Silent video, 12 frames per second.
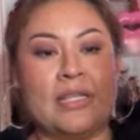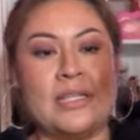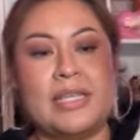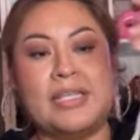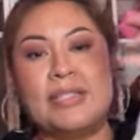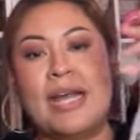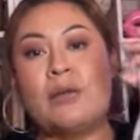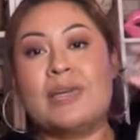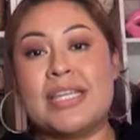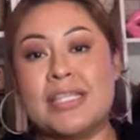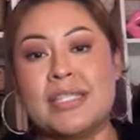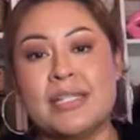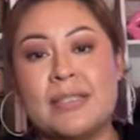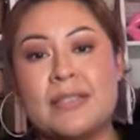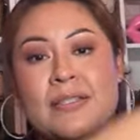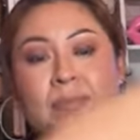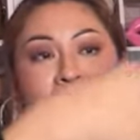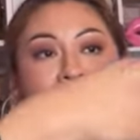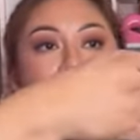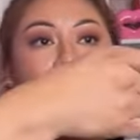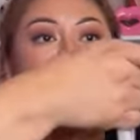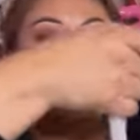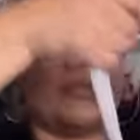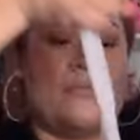This how easily this bag
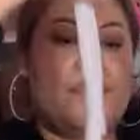folds,